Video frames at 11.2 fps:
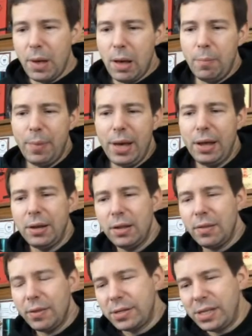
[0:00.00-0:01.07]

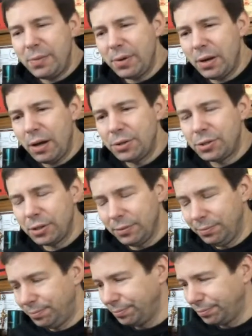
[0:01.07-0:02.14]
Ben, the demon
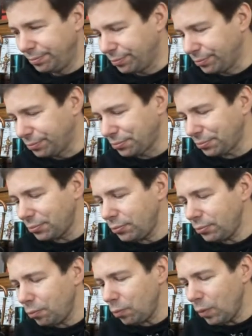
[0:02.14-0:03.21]
hunter,
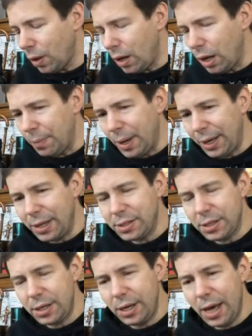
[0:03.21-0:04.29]
I guess
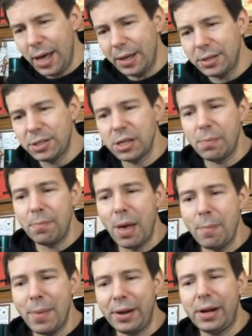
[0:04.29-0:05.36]
he has some
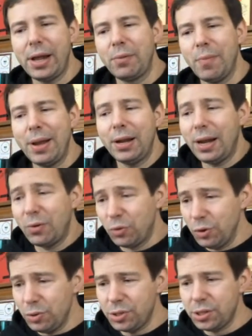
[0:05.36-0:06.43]
Mennonite
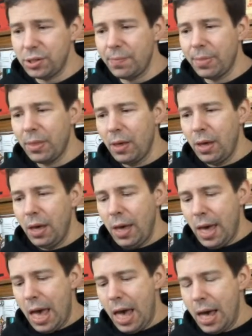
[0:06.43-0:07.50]
roots,
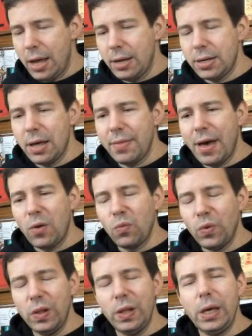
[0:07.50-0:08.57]
and that
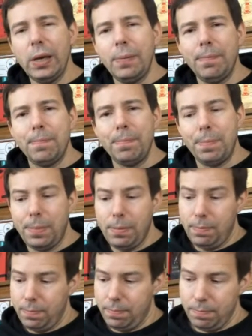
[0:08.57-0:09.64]
really
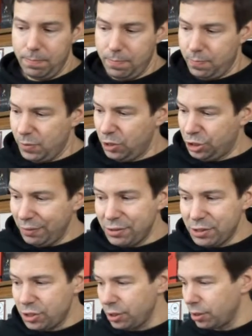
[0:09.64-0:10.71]

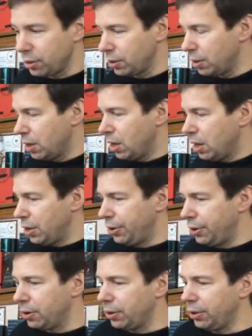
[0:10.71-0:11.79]
shifts your
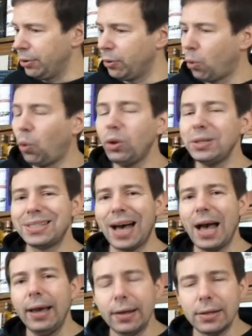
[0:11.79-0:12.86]
whole
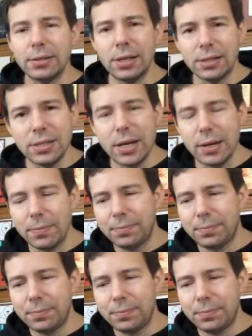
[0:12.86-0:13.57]
diet, doesn't it?